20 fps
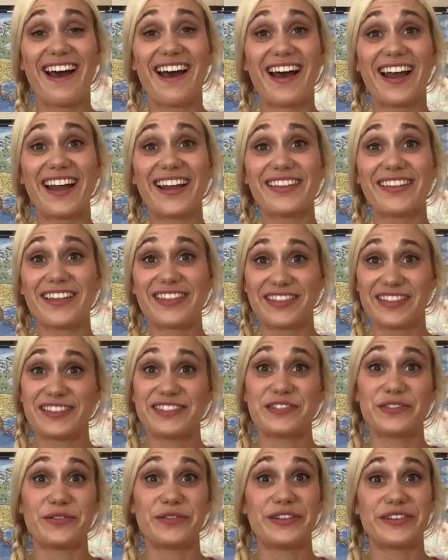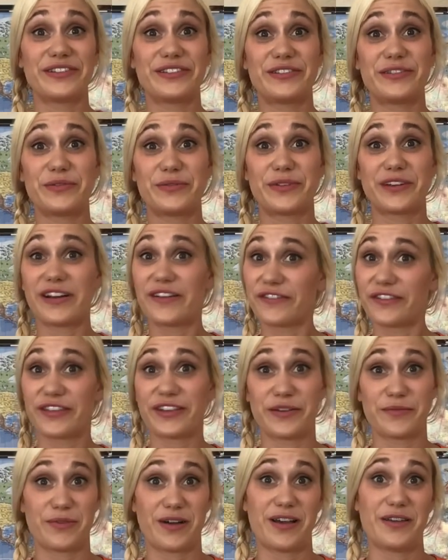I let the students do whatever
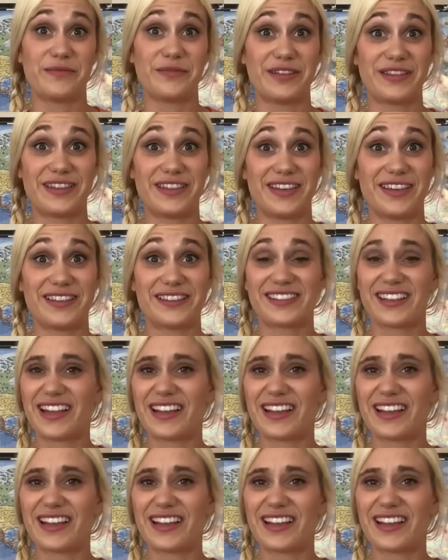they want with this.